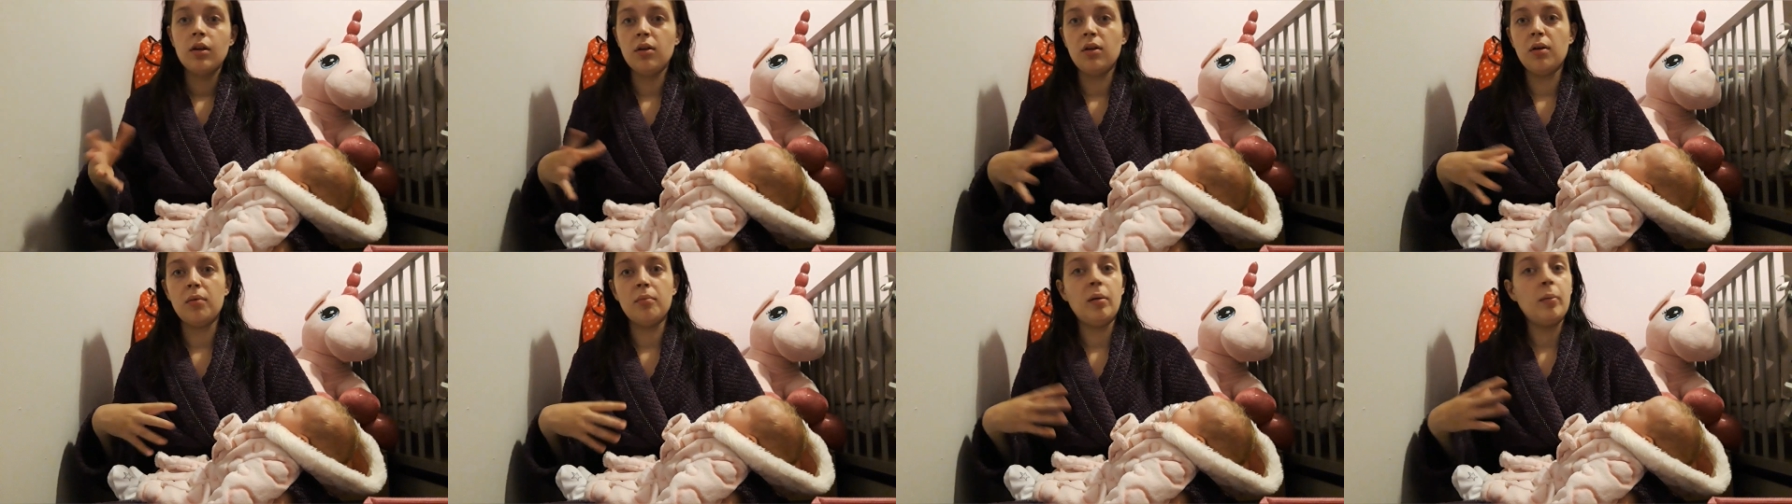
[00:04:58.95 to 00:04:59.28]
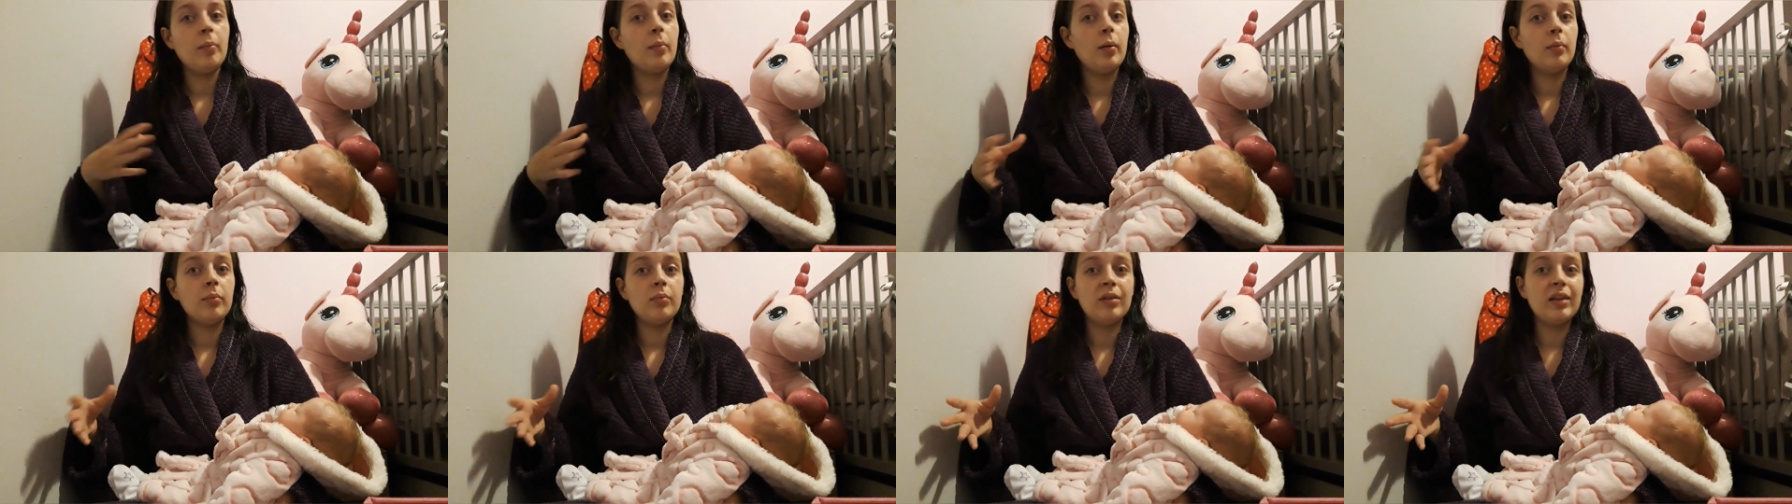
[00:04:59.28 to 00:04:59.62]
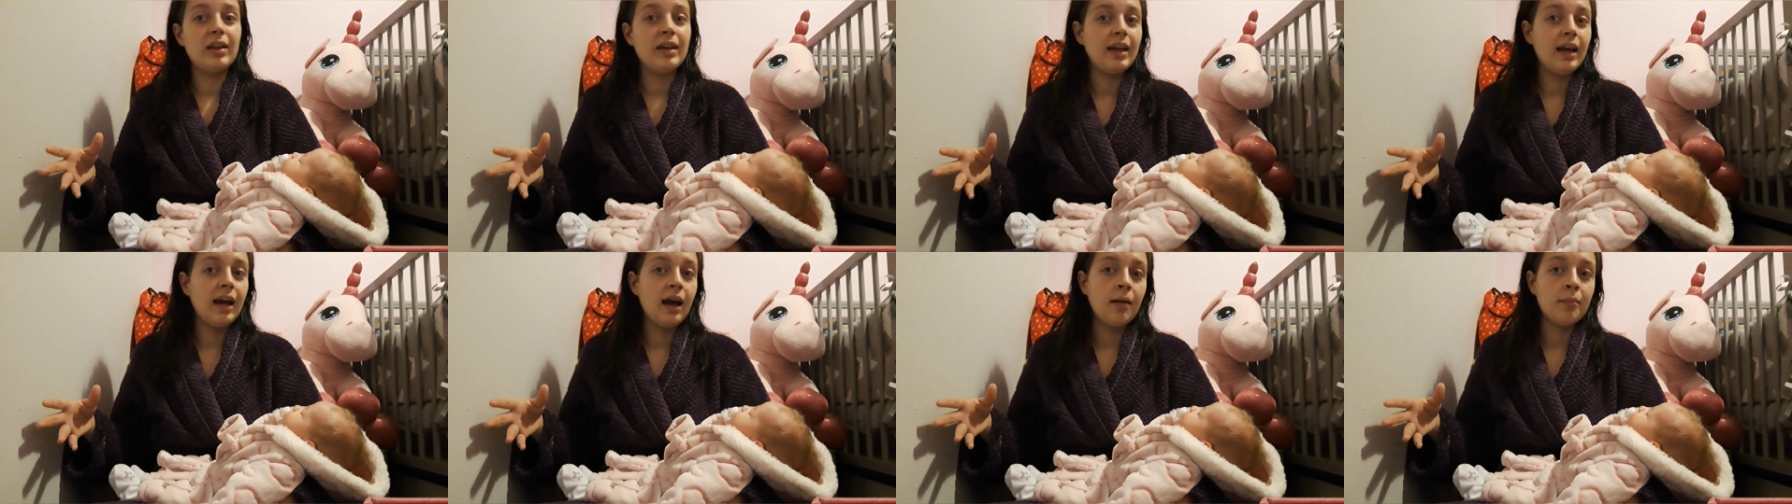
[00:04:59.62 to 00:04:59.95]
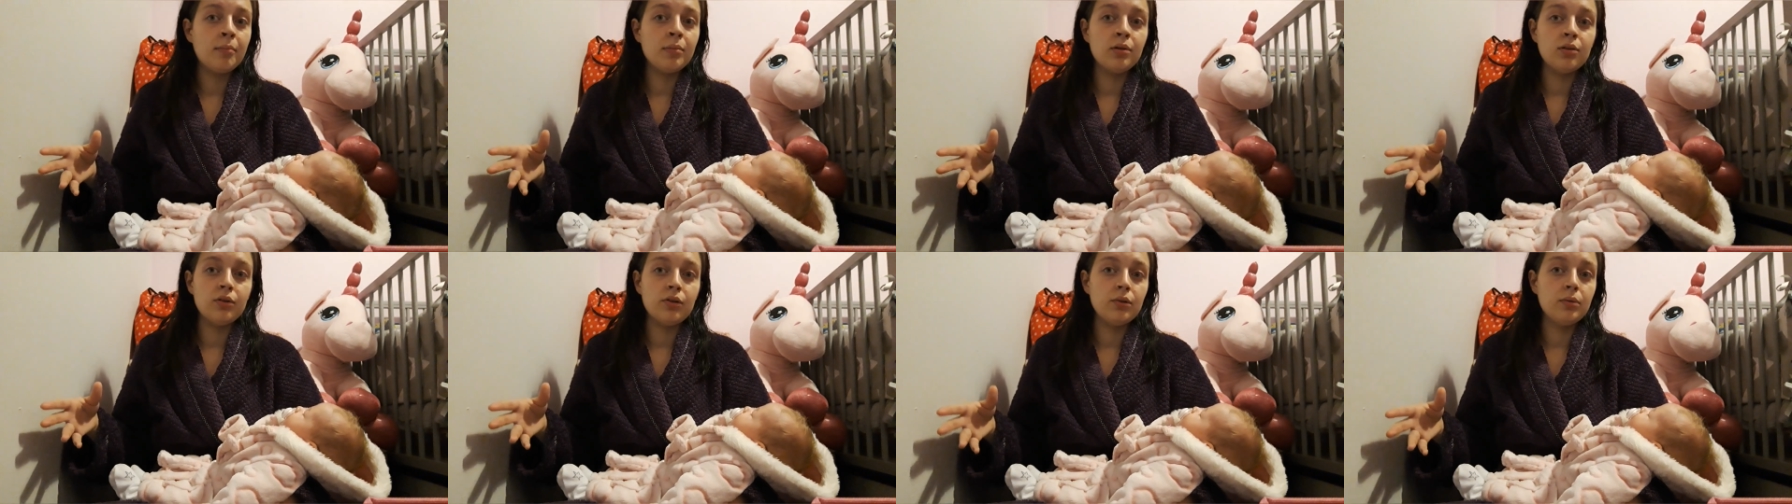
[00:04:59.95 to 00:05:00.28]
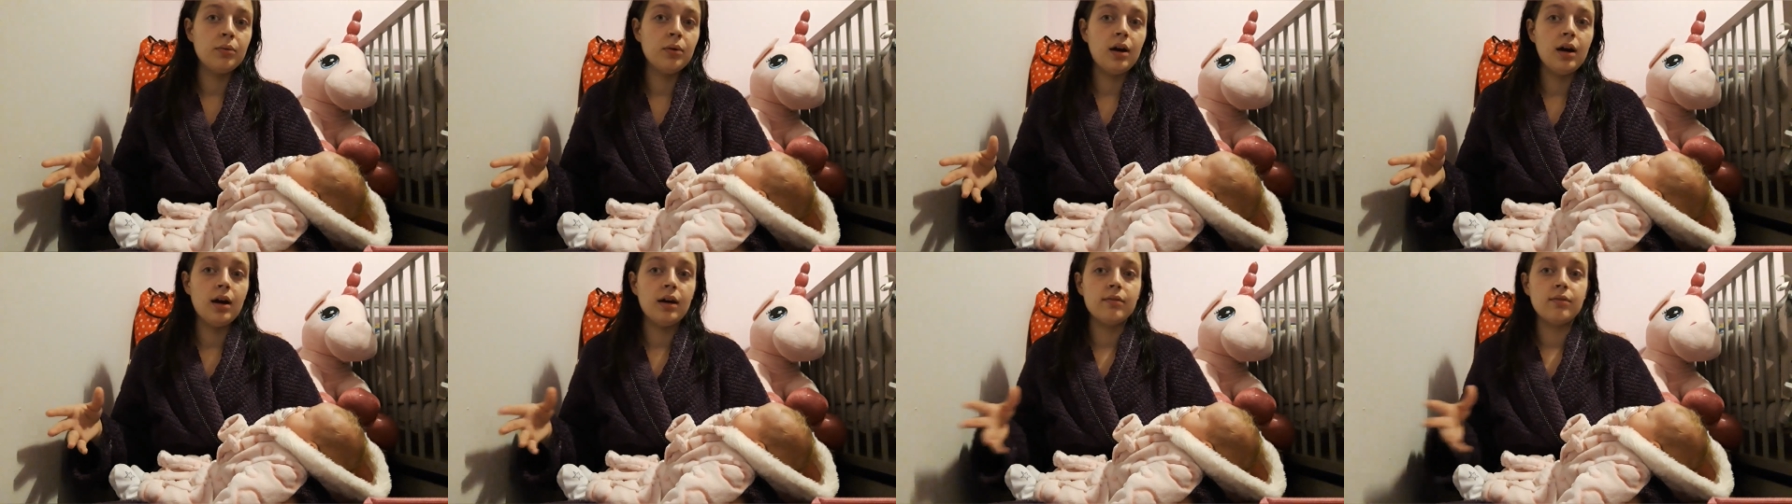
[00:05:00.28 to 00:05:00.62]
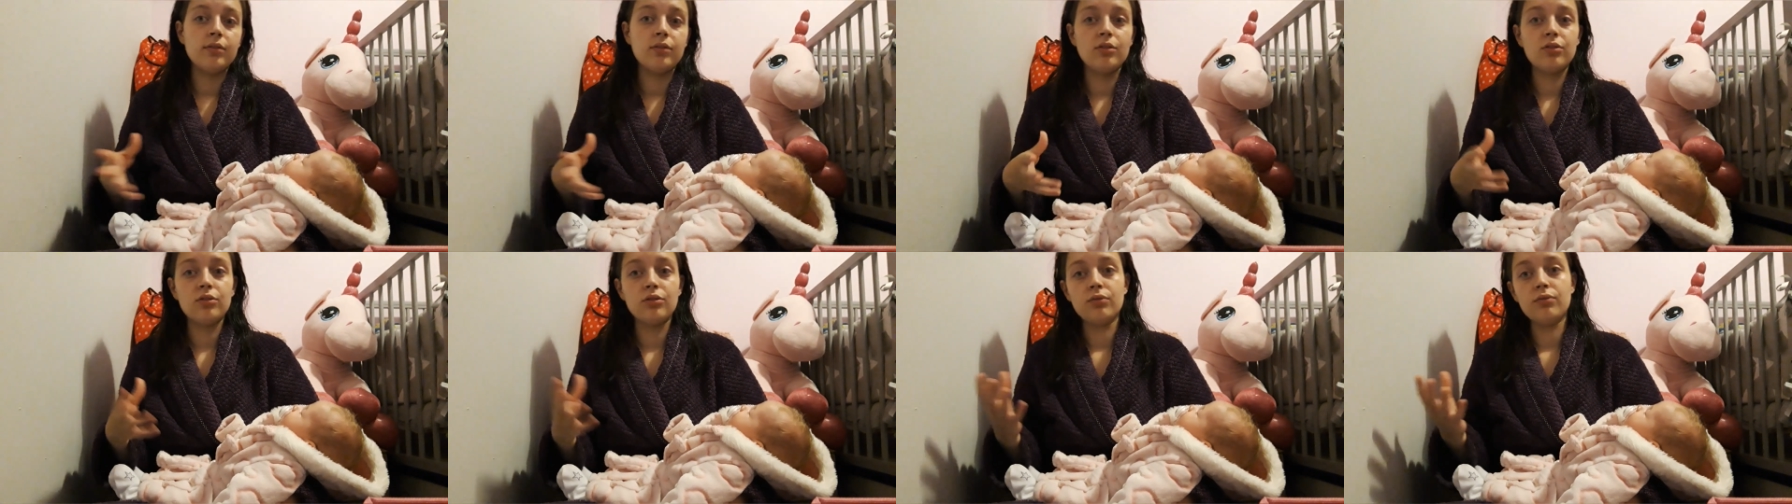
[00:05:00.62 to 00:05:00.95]
Like, my mum said it happened to her
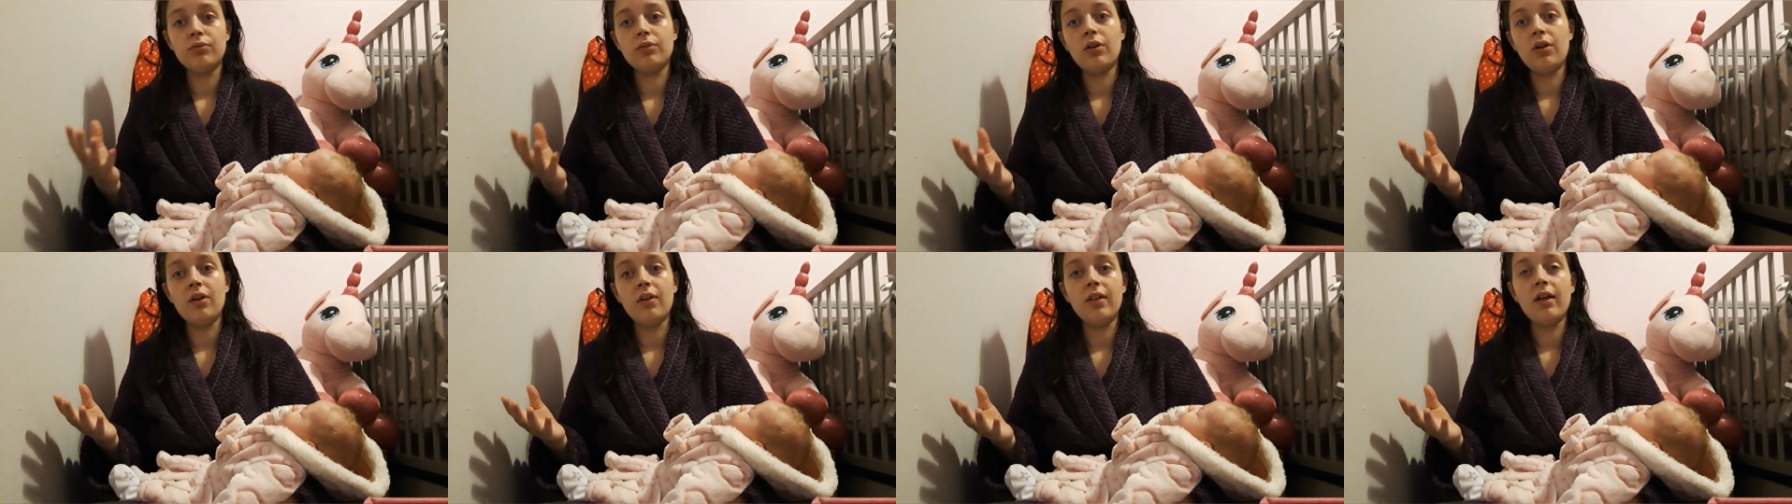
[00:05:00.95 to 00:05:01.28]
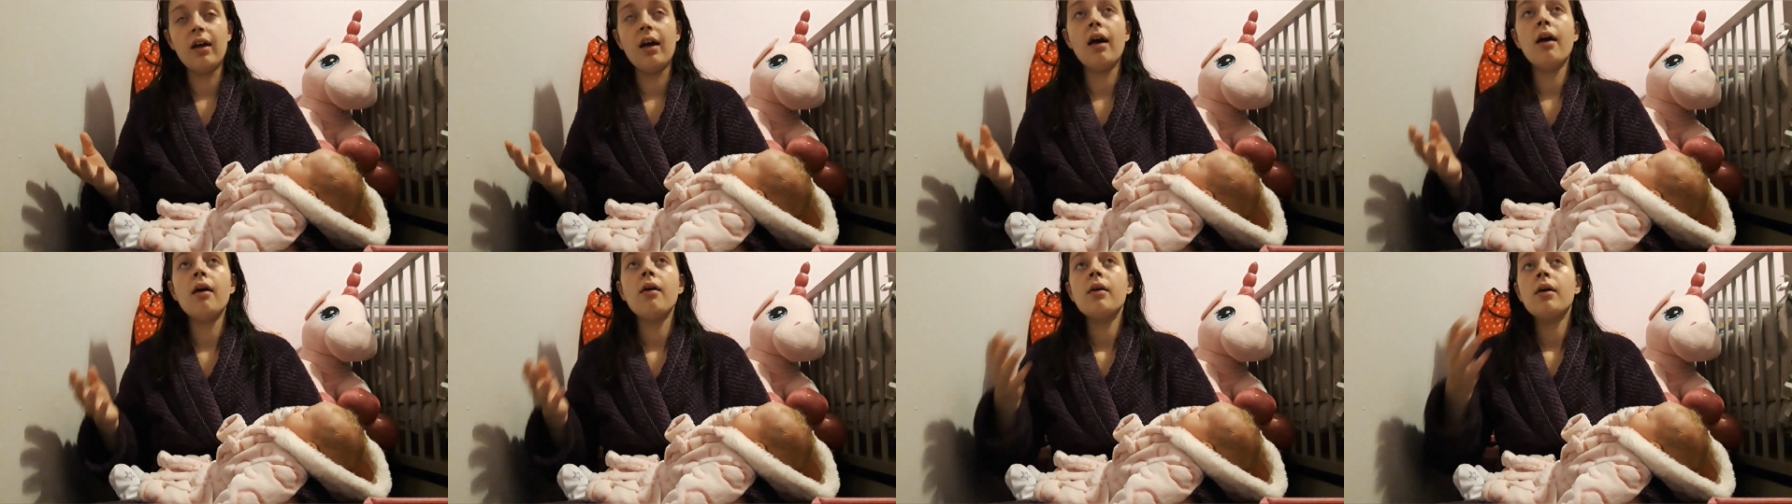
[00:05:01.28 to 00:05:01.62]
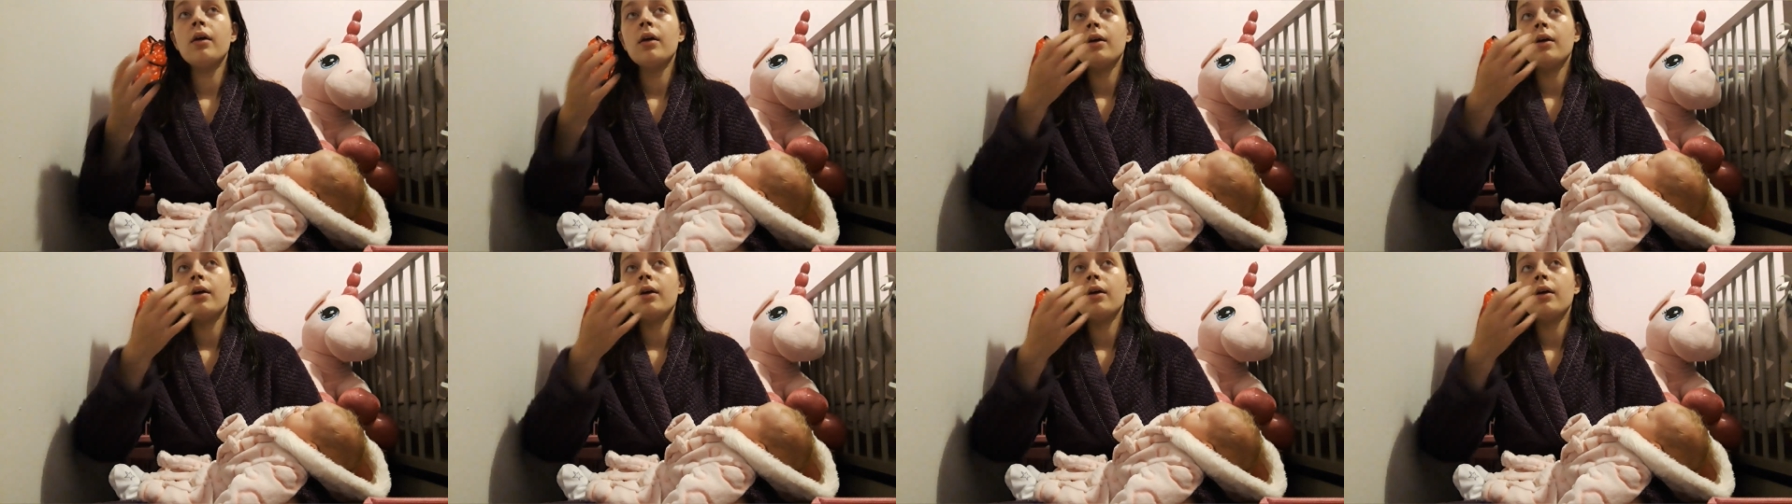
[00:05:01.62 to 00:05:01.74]
and stuff like that.